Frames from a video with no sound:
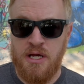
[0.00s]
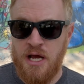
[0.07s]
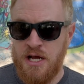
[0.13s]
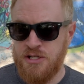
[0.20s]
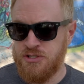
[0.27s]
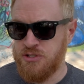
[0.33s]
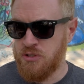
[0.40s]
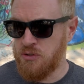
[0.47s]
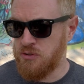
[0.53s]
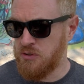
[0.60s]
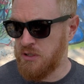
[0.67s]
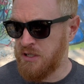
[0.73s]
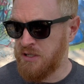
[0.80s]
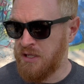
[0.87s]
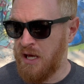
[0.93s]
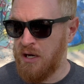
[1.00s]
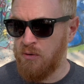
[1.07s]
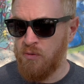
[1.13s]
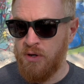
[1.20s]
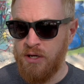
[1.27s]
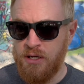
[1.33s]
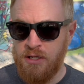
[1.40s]
And so in that
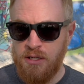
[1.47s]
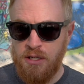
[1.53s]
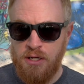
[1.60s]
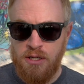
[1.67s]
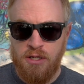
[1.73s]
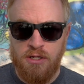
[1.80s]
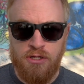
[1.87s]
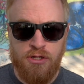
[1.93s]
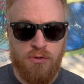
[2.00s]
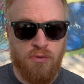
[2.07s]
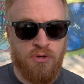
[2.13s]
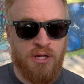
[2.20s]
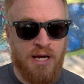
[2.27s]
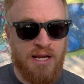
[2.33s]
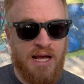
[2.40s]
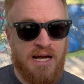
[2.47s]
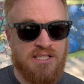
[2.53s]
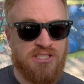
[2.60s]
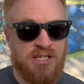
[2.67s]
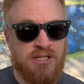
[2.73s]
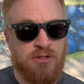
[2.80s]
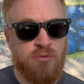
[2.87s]
way, you are not
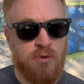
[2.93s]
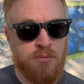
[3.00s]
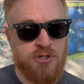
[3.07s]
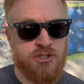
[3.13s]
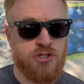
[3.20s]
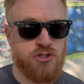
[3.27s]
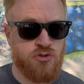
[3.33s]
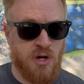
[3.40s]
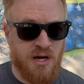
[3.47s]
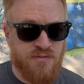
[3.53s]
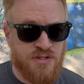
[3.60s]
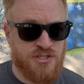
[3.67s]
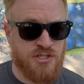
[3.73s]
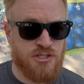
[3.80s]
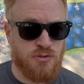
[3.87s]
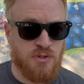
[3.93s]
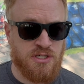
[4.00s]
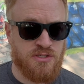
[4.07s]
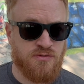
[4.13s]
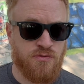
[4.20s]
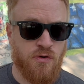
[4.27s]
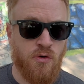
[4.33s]
asking the woman to drive the
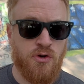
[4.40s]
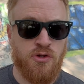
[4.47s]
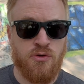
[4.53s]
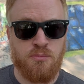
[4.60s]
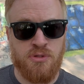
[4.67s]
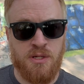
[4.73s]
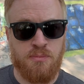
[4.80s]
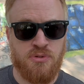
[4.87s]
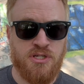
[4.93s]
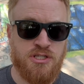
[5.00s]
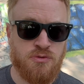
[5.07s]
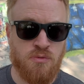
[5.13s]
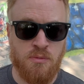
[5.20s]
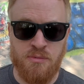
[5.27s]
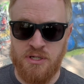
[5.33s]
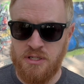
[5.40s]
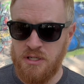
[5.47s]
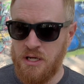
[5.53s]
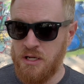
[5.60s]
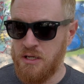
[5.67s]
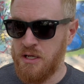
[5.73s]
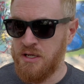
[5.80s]
situation for you and play policewoman.
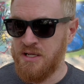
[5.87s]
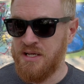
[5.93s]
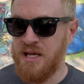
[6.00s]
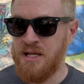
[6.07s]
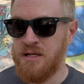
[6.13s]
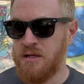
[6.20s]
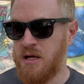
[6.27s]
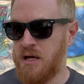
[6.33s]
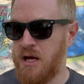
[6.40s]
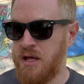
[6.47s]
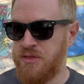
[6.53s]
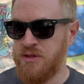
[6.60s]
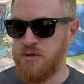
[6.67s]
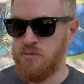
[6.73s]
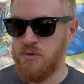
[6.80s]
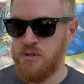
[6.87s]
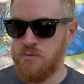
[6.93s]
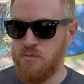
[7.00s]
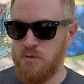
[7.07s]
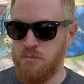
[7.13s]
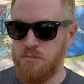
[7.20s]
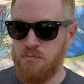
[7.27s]
And again, I think
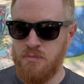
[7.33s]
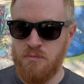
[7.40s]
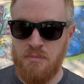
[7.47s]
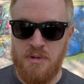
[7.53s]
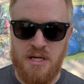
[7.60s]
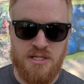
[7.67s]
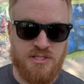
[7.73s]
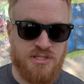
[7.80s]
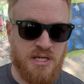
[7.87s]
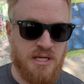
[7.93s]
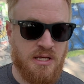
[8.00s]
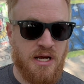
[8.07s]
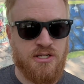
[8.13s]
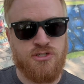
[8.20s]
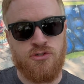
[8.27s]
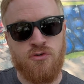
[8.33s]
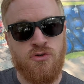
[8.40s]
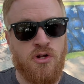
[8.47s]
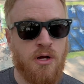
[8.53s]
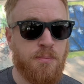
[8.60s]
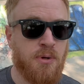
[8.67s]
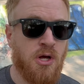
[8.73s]
when men say, I
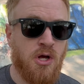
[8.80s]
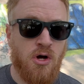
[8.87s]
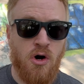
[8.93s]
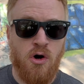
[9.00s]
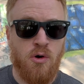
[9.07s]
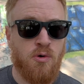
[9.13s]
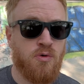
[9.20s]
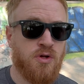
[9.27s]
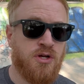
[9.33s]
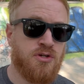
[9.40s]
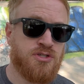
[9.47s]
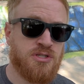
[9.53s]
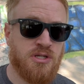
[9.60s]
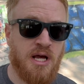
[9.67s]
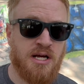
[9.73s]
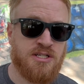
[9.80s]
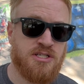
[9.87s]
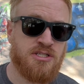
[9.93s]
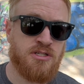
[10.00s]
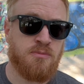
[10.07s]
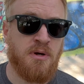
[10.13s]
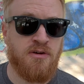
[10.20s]
screwed up, oh, here's
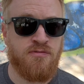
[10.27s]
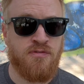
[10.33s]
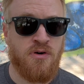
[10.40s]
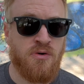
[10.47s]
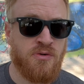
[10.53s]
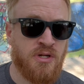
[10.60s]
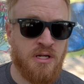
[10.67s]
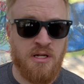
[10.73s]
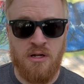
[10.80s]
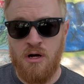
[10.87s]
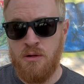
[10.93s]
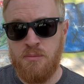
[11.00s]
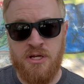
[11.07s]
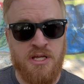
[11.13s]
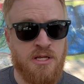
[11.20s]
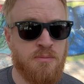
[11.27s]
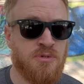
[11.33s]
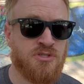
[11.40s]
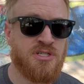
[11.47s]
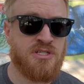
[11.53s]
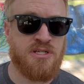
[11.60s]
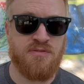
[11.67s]
access to my phone and all my
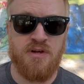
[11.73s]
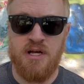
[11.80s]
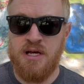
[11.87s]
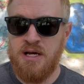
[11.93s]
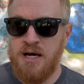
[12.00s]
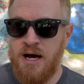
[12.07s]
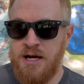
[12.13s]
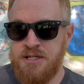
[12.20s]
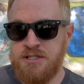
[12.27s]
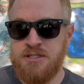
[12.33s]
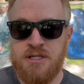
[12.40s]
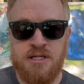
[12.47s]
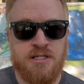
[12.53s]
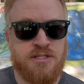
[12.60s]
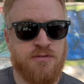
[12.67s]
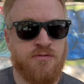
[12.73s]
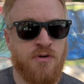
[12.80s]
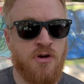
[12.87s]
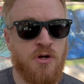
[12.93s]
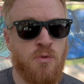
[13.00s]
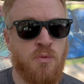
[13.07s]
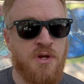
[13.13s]
emails and stuff, I just think it's a
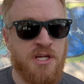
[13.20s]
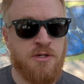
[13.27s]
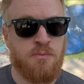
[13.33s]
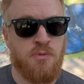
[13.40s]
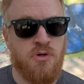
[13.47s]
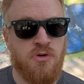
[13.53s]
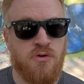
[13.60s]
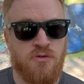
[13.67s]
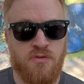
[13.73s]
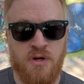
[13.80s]
very weak move.